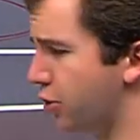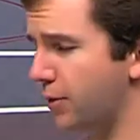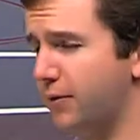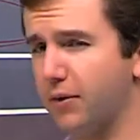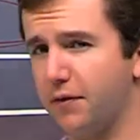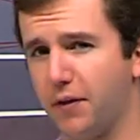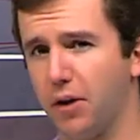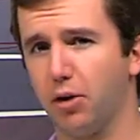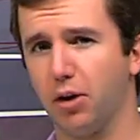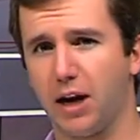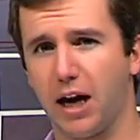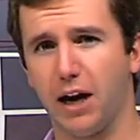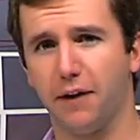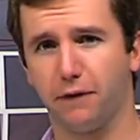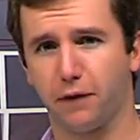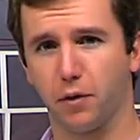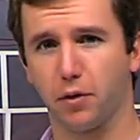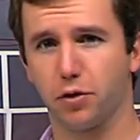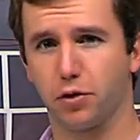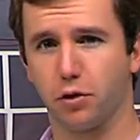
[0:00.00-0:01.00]
served a very high
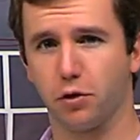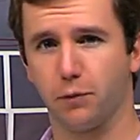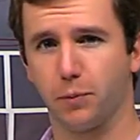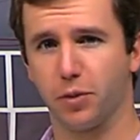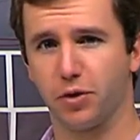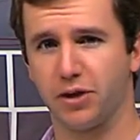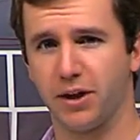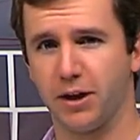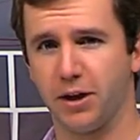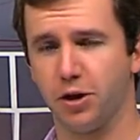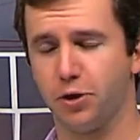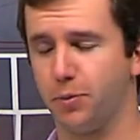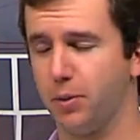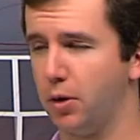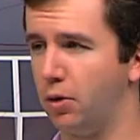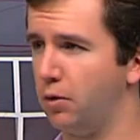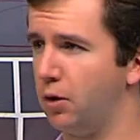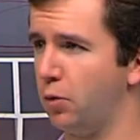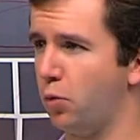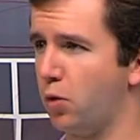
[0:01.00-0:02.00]
first serve percentage, but
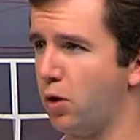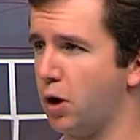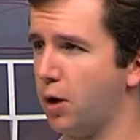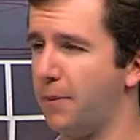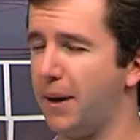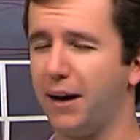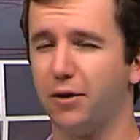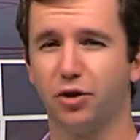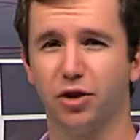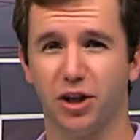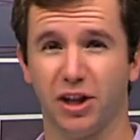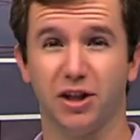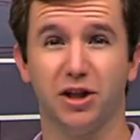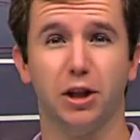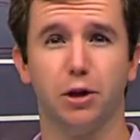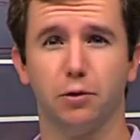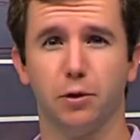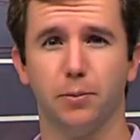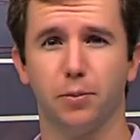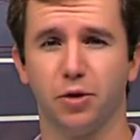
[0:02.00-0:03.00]
only won about
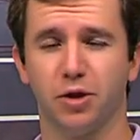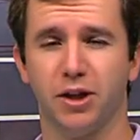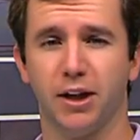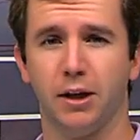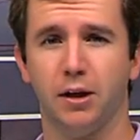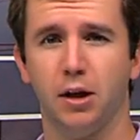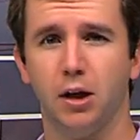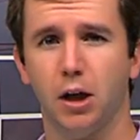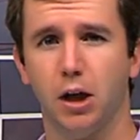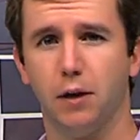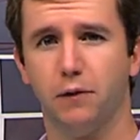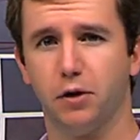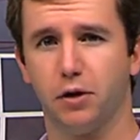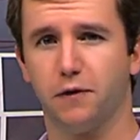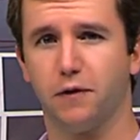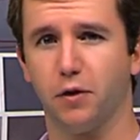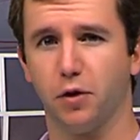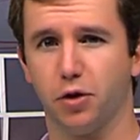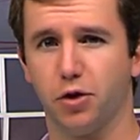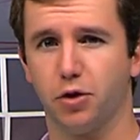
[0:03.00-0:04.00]
63% of his
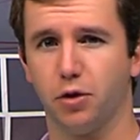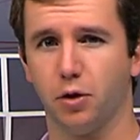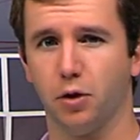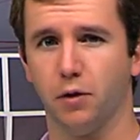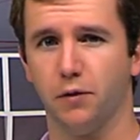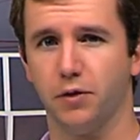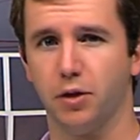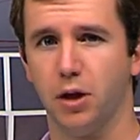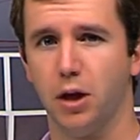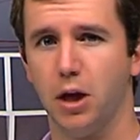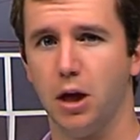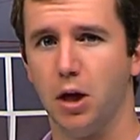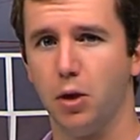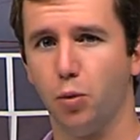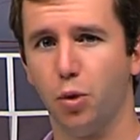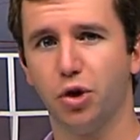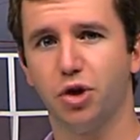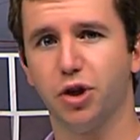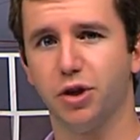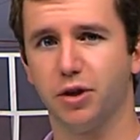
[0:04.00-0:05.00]
first serves,
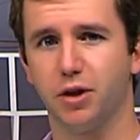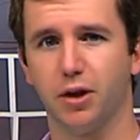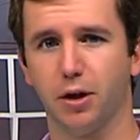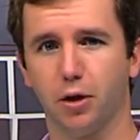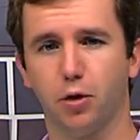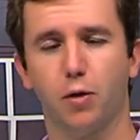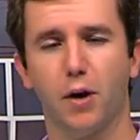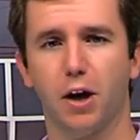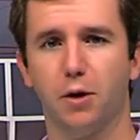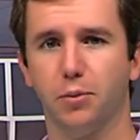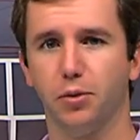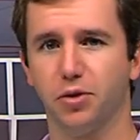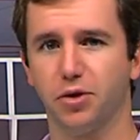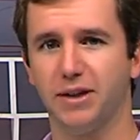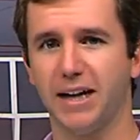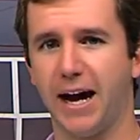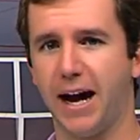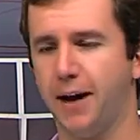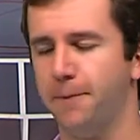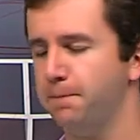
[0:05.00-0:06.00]
which is an incredible
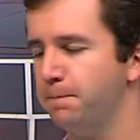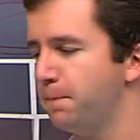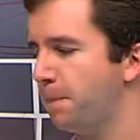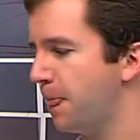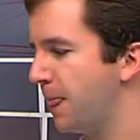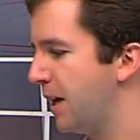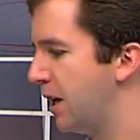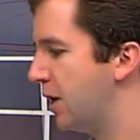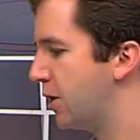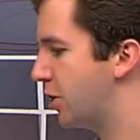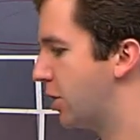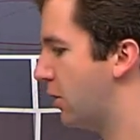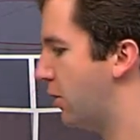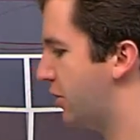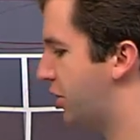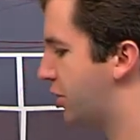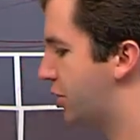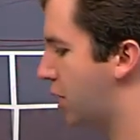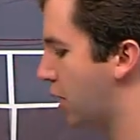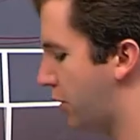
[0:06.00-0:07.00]
stat. So
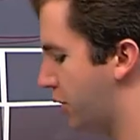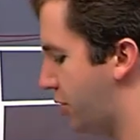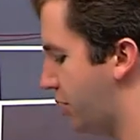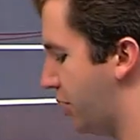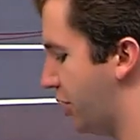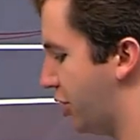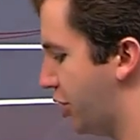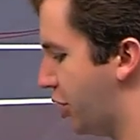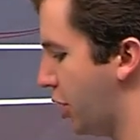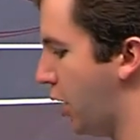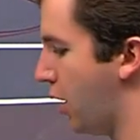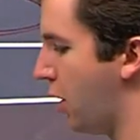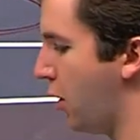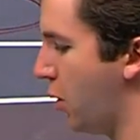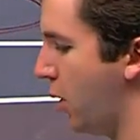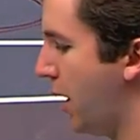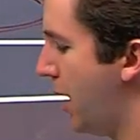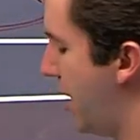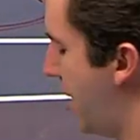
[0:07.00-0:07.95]
it just goes you to show